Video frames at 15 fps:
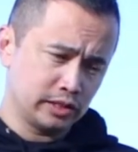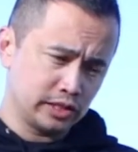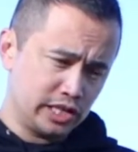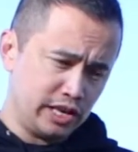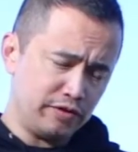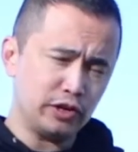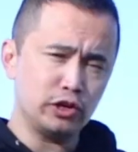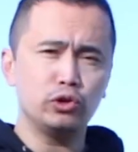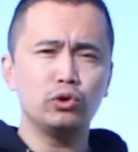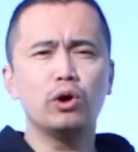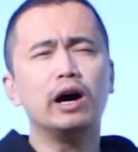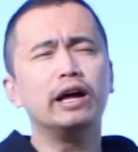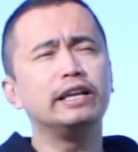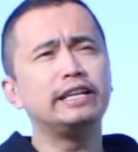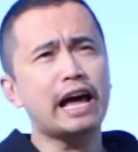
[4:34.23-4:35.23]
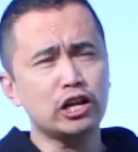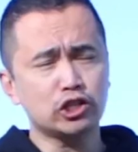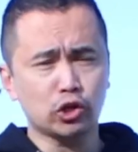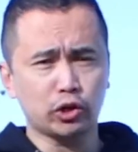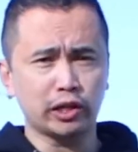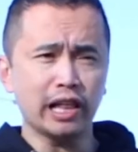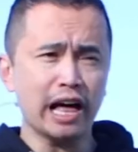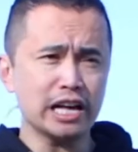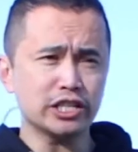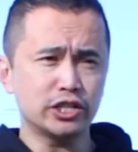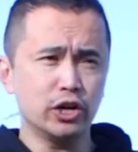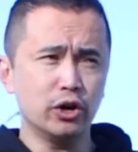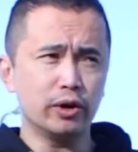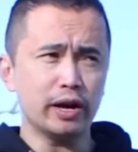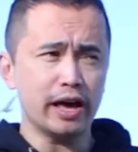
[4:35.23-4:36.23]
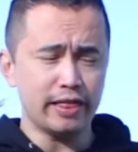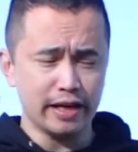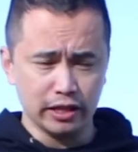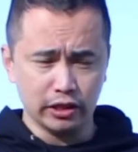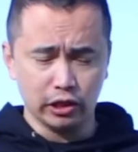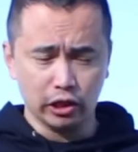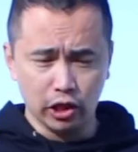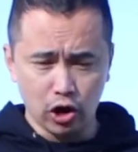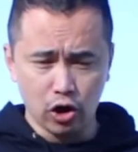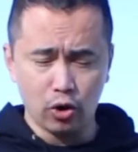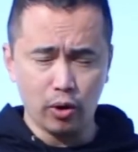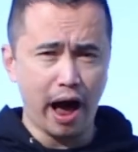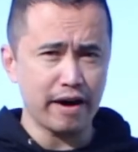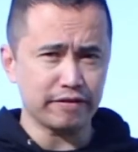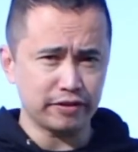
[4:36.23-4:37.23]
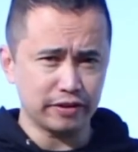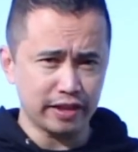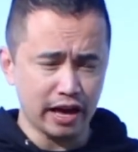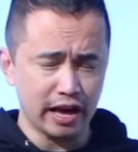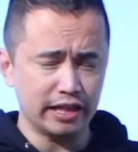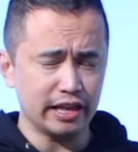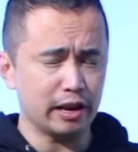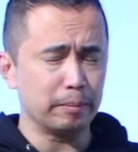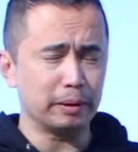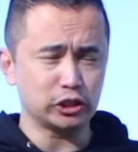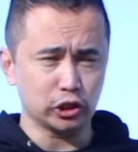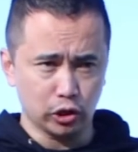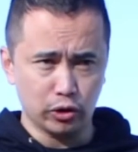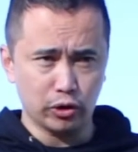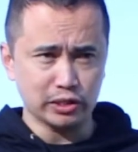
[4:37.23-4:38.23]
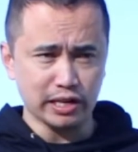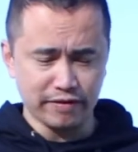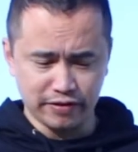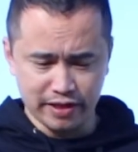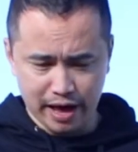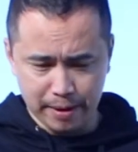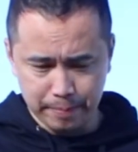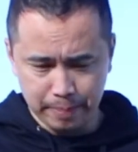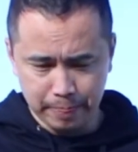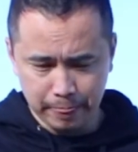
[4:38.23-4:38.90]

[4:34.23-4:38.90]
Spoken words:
See if you can do a downstroke in the last note, and then low after, and then a bunch of low notes after that.